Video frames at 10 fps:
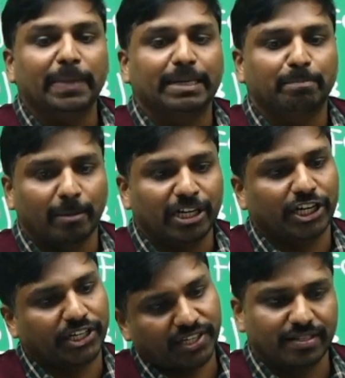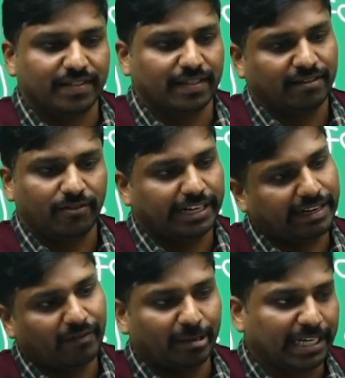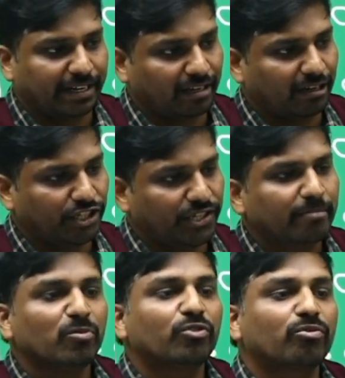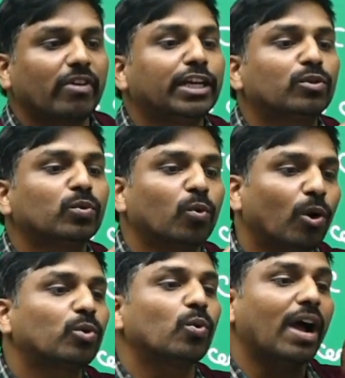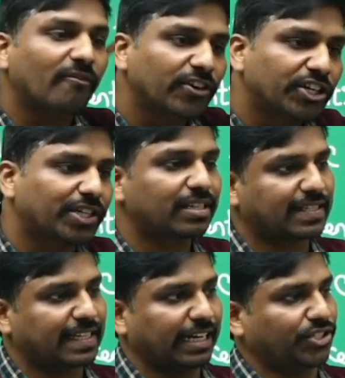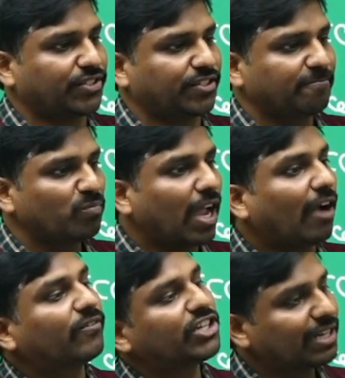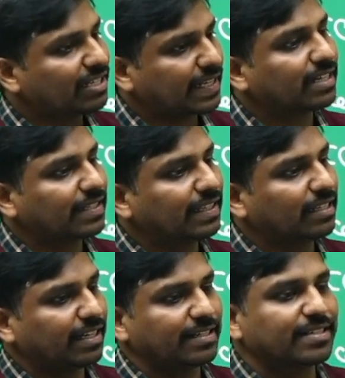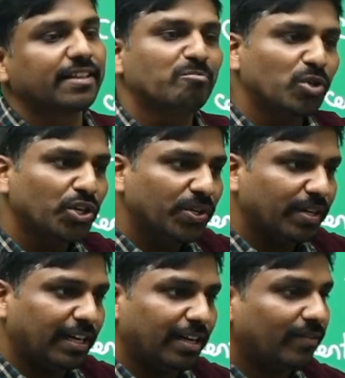publications for environment ecology. Try to go to official sites in the sense, for